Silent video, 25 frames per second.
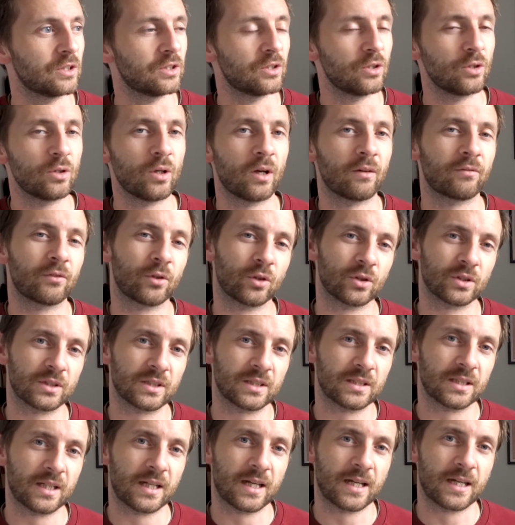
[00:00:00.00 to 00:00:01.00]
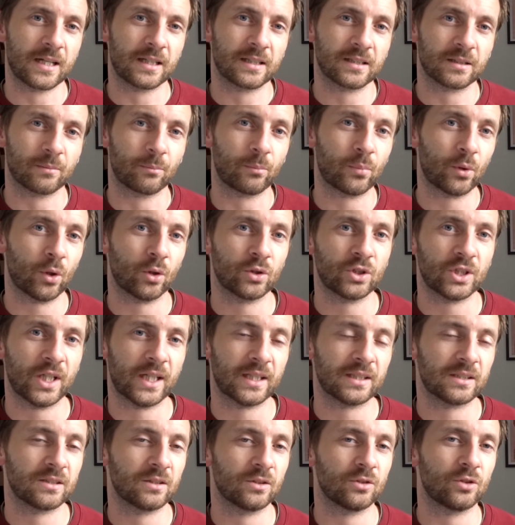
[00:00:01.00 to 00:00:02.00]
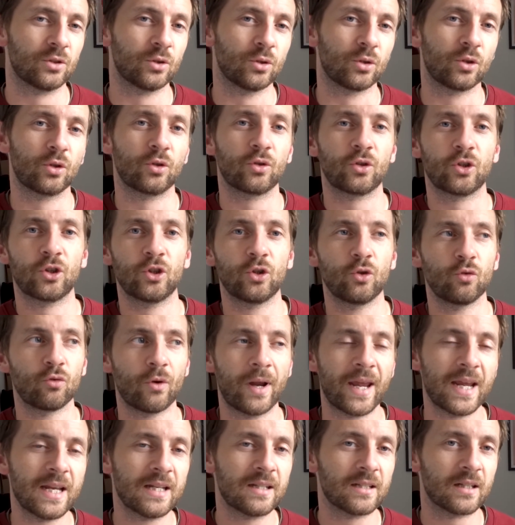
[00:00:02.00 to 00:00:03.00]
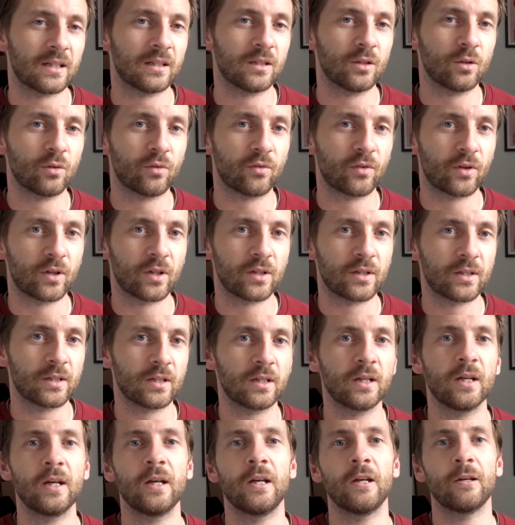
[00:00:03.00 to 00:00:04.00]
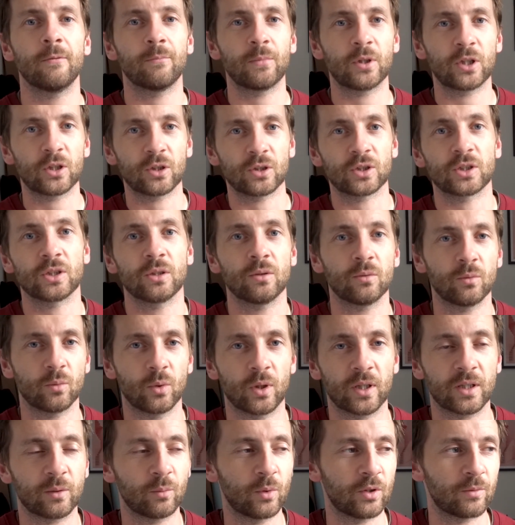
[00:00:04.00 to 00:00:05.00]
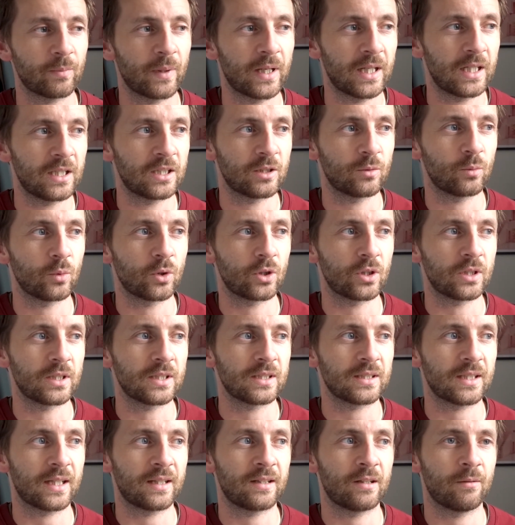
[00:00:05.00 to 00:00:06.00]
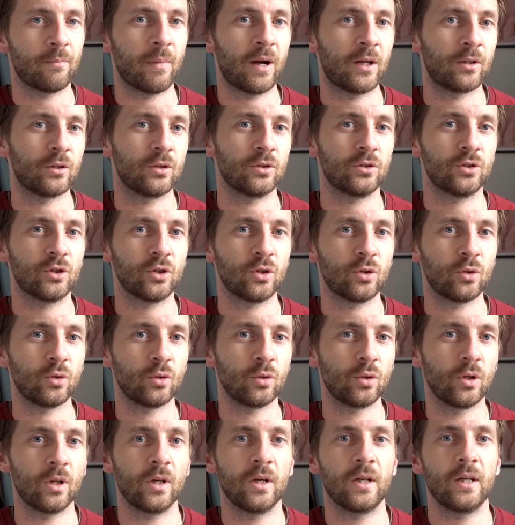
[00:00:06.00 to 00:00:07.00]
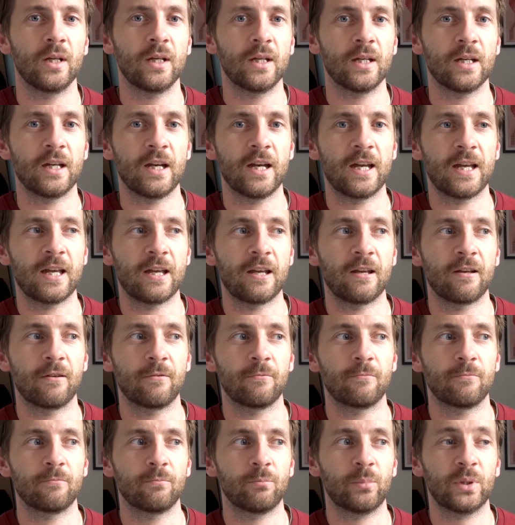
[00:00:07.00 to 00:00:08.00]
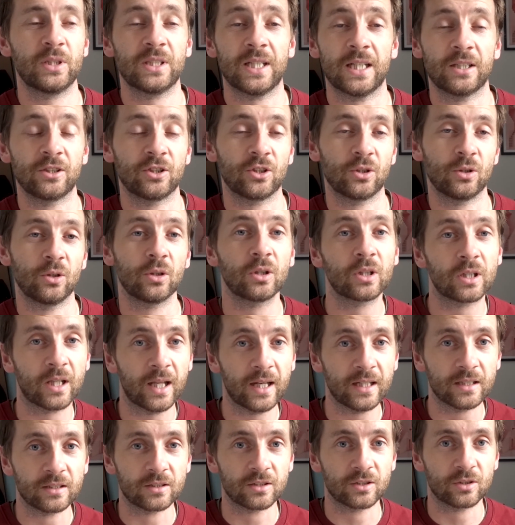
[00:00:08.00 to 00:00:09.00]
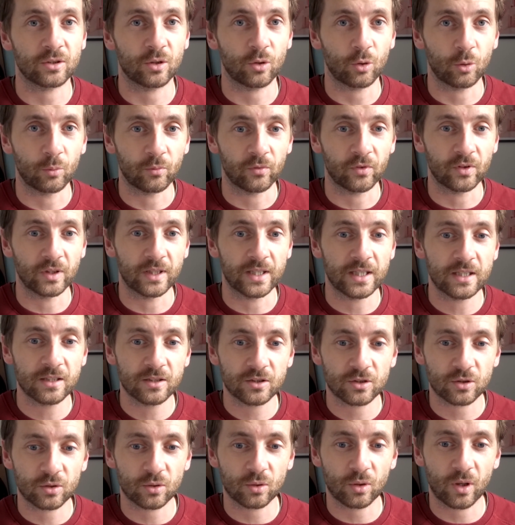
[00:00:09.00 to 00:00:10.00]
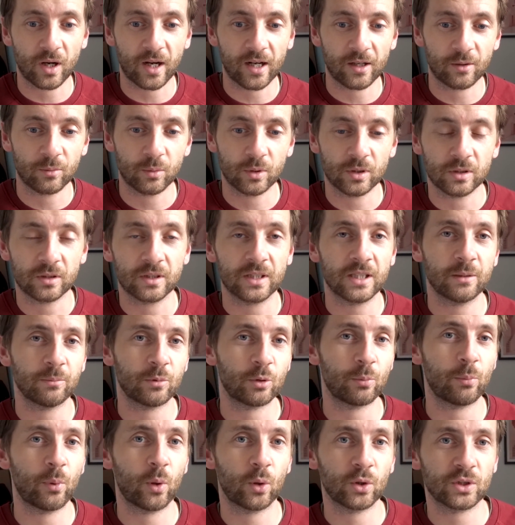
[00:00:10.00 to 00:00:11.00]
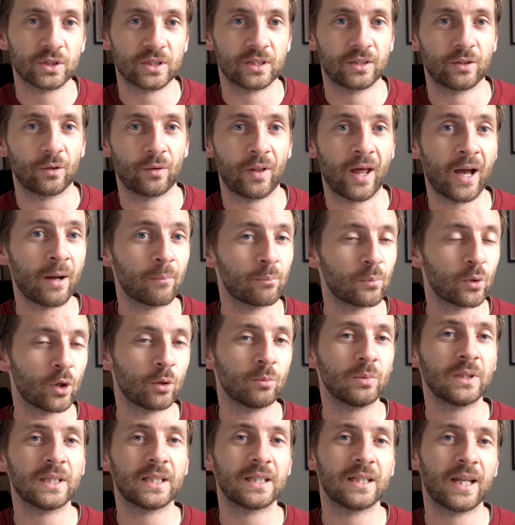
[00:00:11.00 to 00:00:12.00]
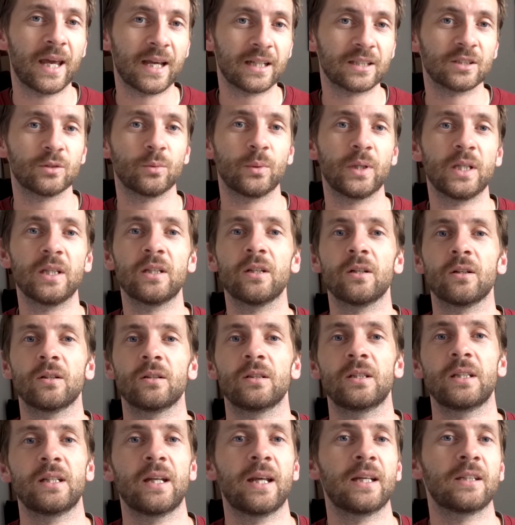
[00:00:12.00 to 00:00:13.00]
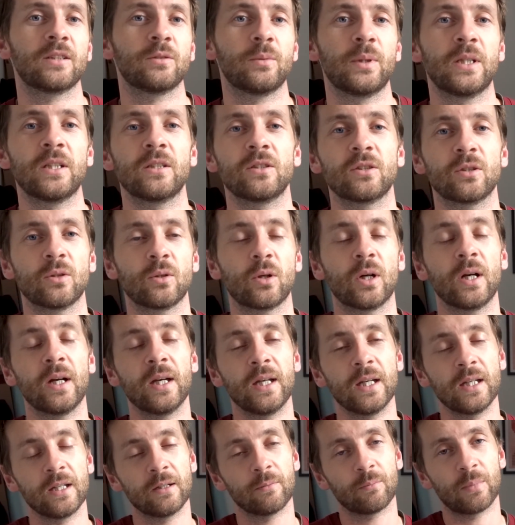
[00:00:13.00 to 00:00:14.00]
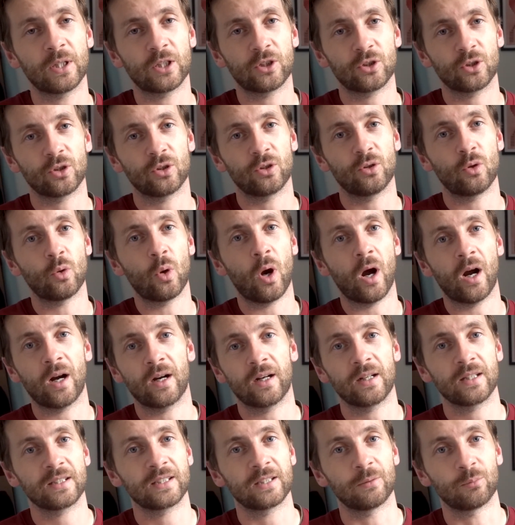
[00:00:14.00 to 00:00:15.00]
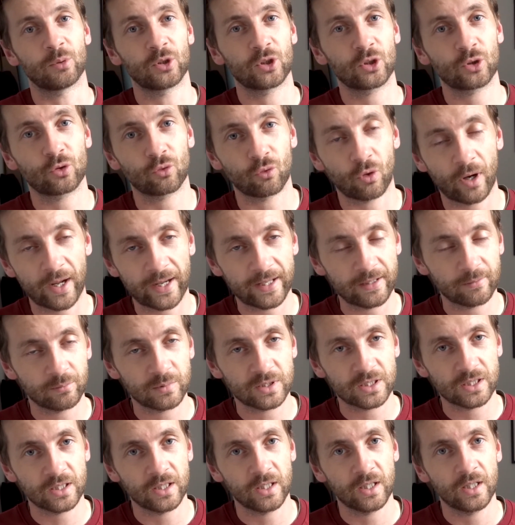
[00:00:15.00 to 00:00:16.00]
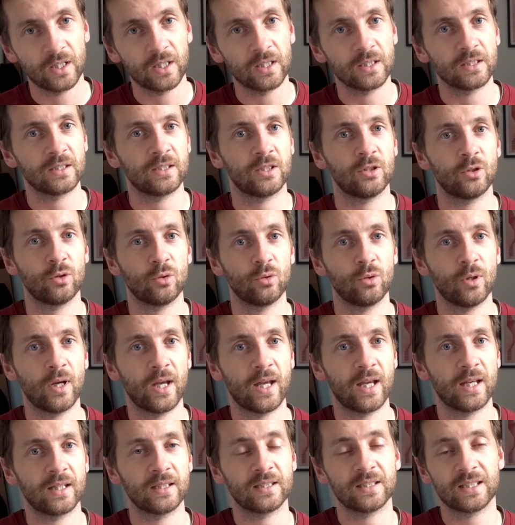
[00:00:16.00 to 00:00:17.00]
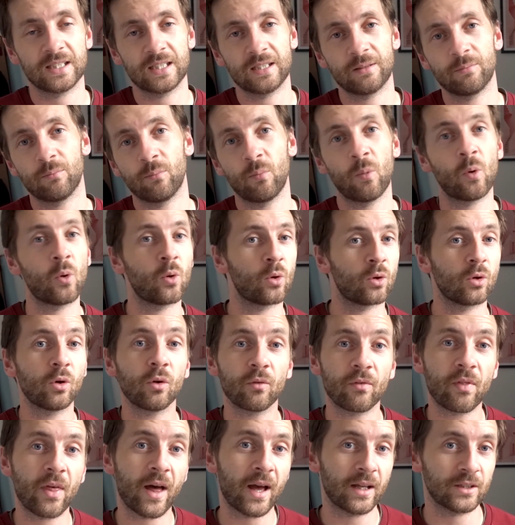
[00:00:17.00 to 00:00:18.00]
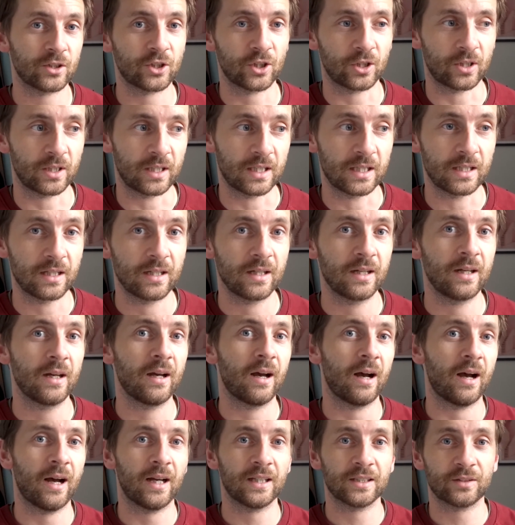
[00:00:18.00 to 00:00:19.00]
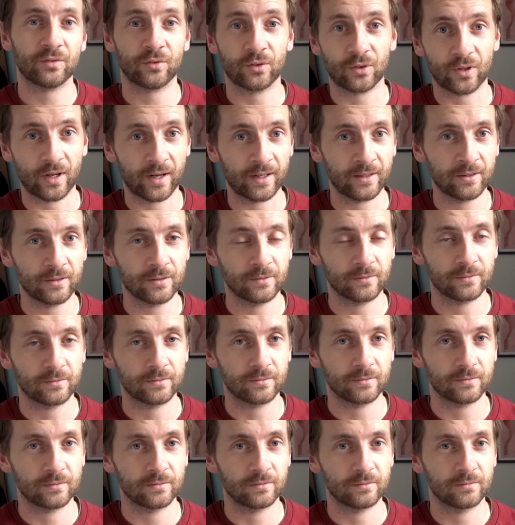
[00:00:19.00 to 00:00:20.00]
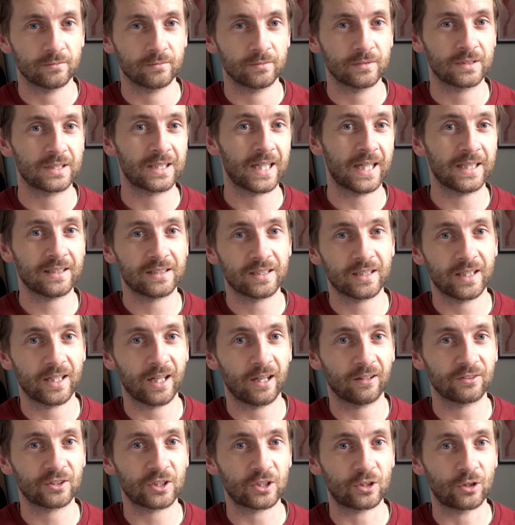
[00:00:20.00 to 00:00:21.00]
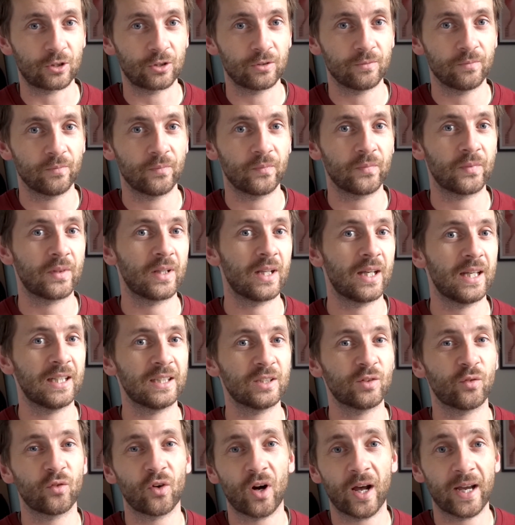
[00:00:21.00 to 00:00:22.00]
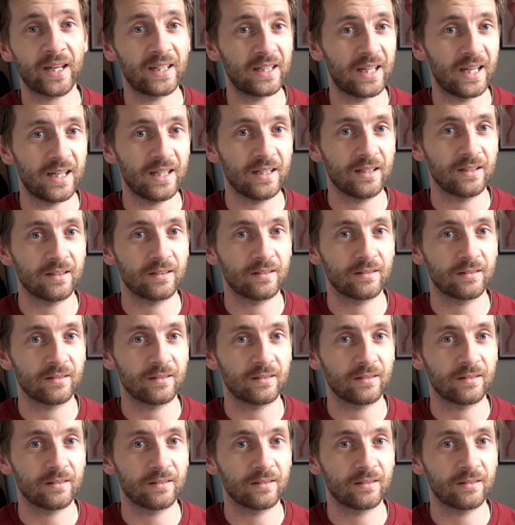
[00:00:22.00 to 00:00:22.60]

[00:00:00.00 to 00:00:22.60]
do. I've got some projects to curate a little further, because working with my agent, we're going to send them out to potential clients, hopefully. So I will keep you posted on that, probably next week, early next week. So make sure you are subscribed to see more of that journey. As for now, it's getting to late afternoon. It's Friday.